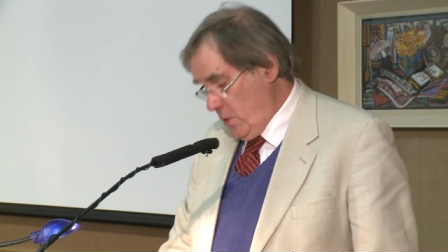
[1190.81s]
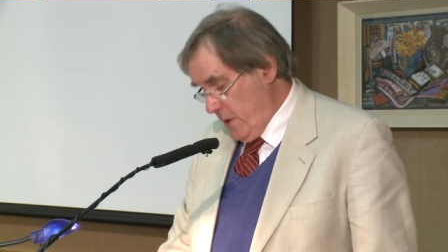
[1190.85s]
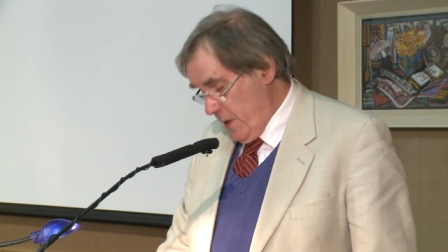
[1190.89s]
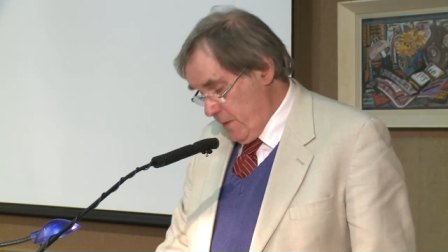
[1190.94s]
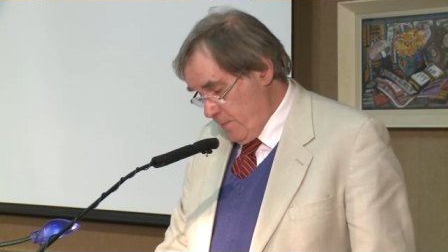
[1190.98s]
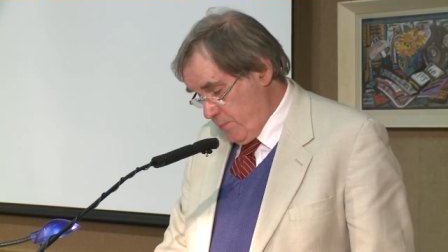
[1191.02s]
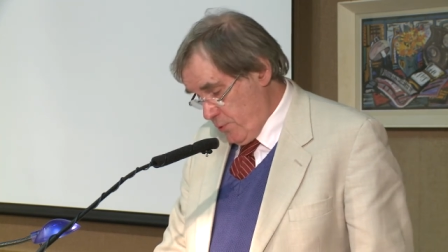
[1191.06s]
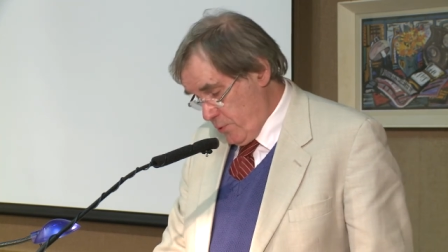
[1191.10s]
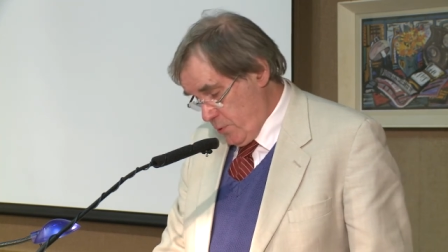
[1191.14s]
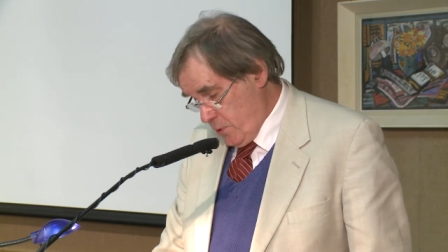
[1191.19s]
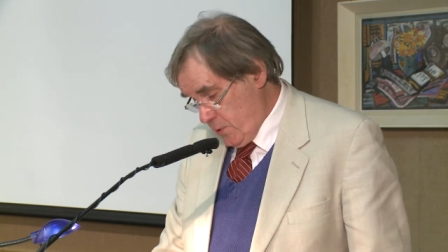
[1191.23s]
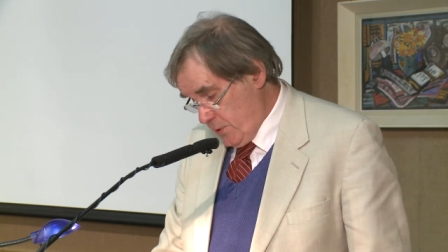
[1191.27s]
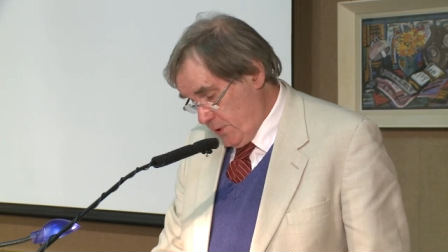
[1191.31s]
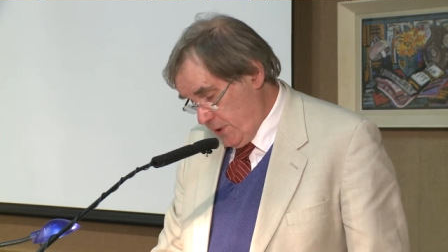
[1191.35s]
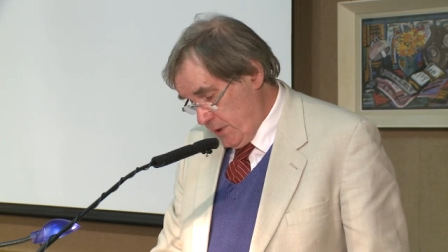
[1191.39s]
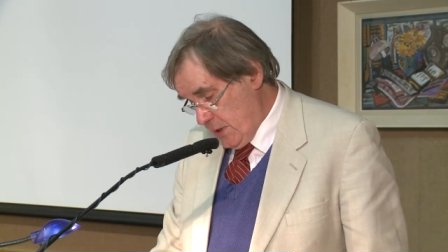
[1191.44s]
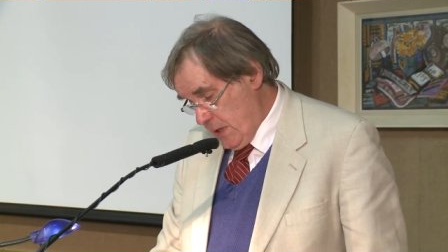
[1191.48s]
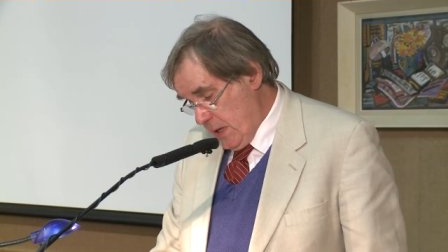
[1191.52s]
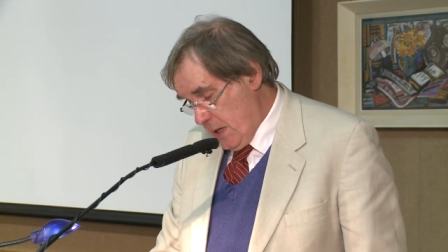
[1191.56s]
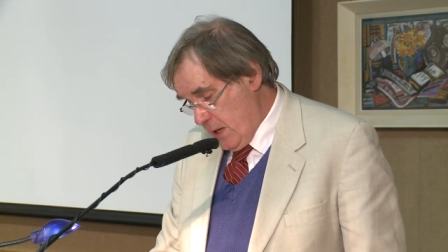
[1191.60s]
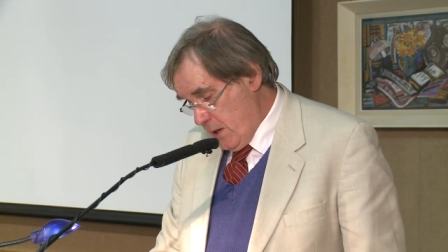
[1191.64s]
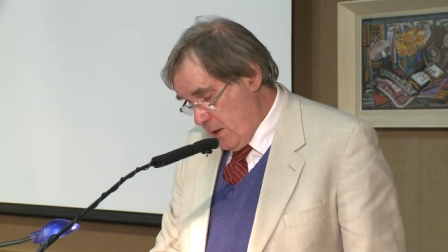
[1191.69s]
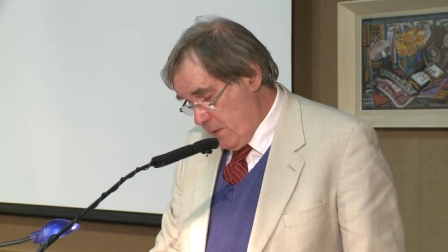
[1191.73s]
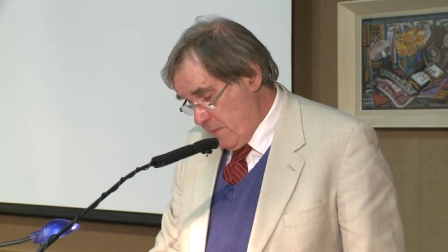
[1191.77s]
Willibrord
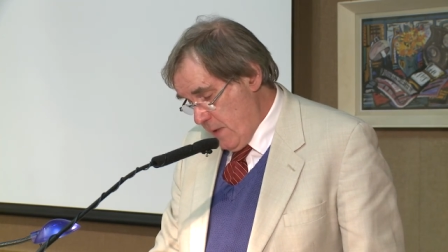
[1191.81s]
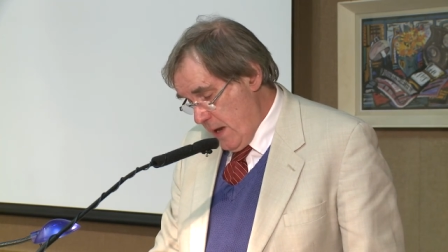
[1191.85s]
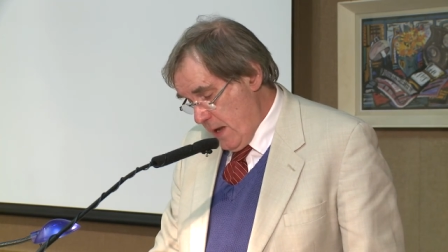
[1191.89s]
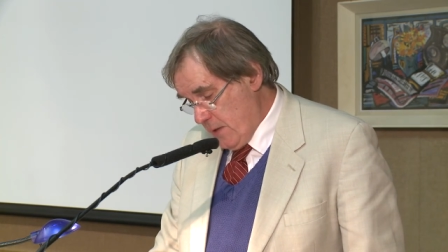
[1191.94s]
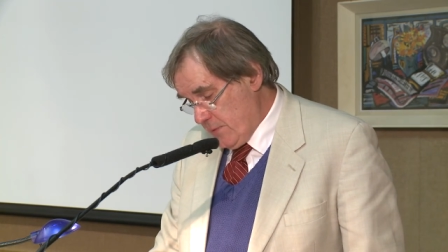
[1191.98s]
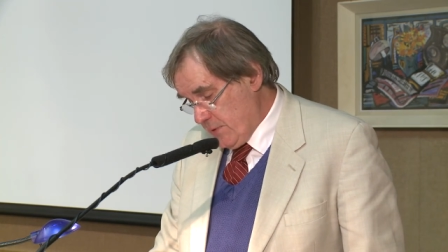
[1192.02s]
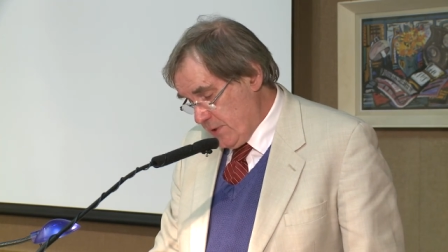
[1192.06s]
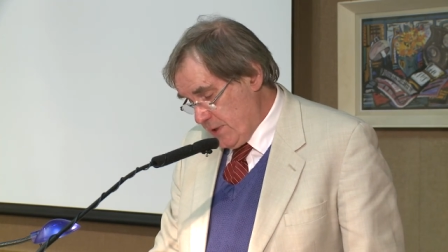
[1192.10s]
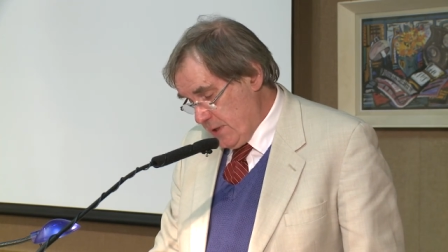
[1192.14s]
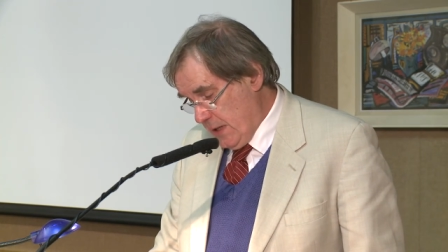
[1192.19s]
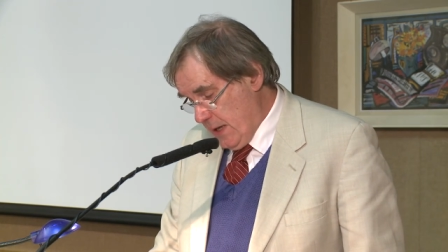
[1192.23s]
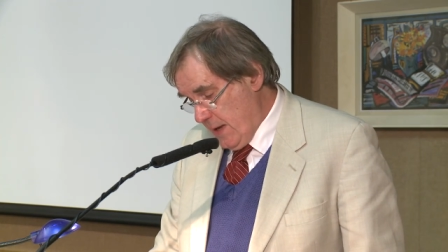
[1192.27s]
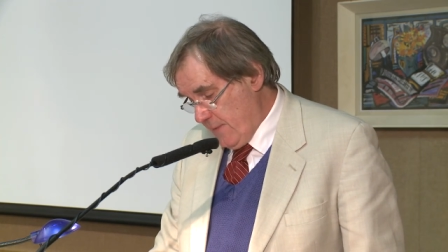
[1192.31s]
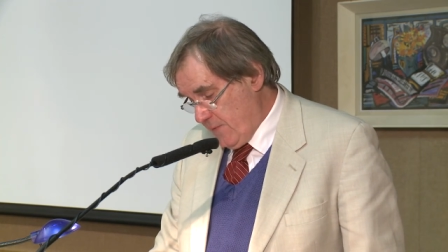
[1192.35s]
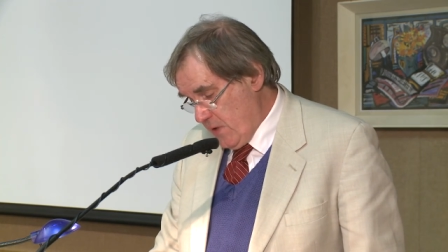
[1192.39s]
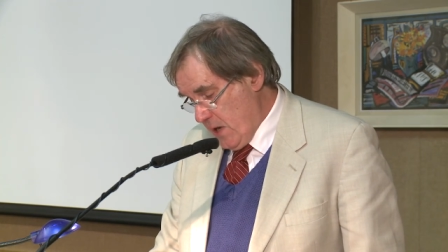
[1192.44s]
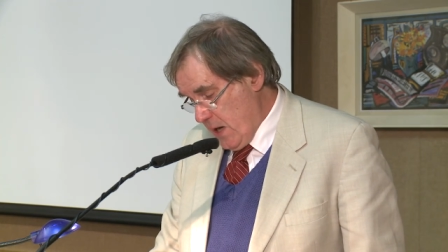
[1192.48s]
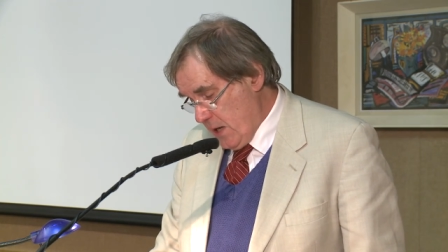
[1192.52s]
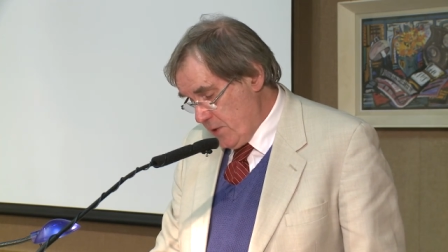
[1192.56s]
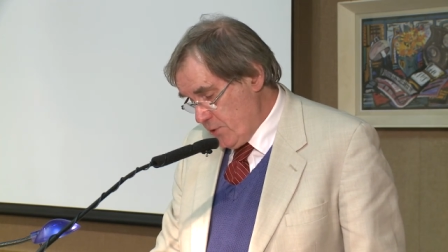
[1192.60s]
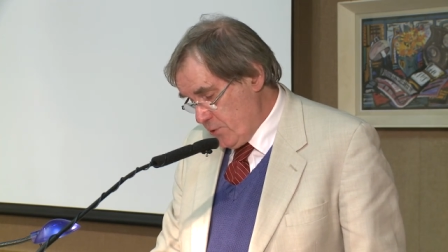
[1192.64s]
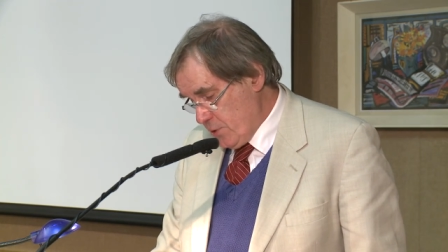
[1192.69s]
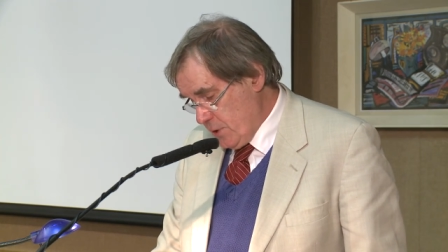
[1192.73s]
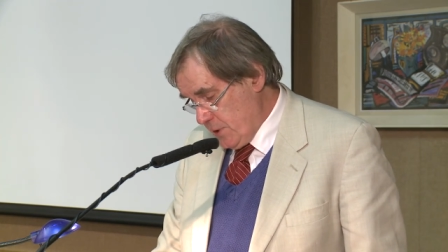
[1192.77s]
around
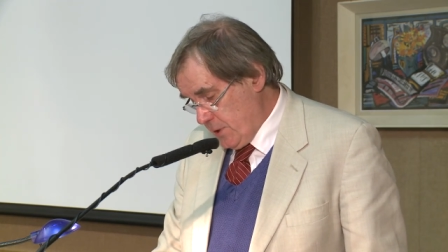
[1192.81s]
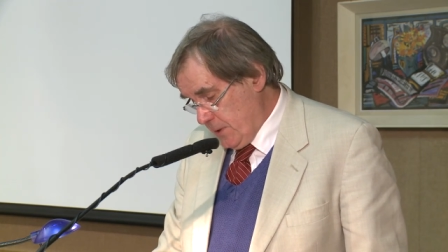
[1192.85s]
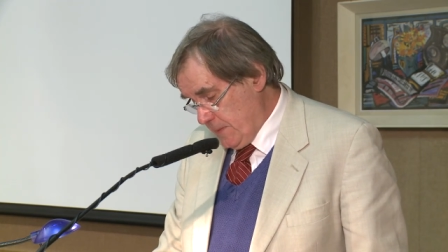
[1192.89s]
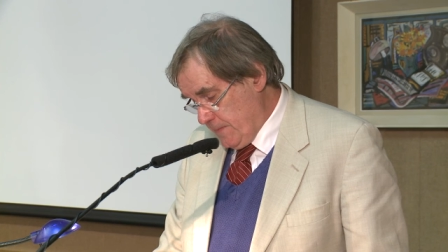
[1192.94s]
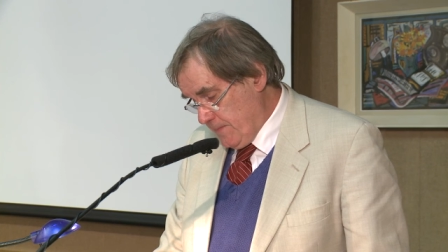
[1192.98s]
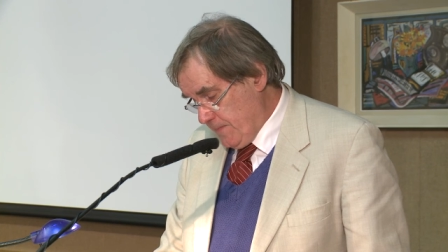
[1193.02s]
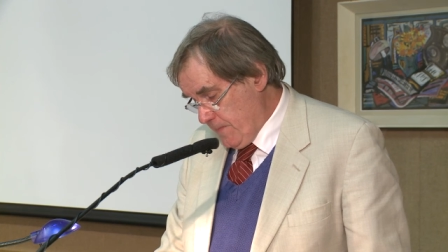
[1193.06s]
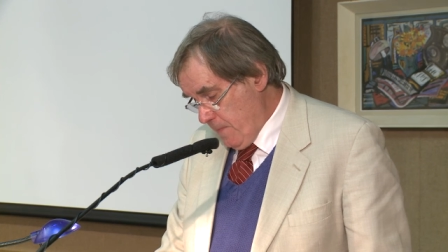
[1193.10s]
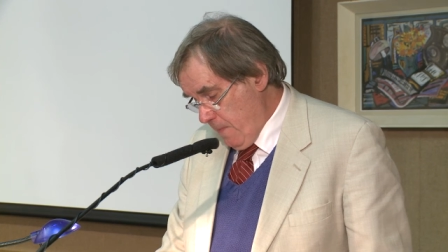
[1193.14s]
1100,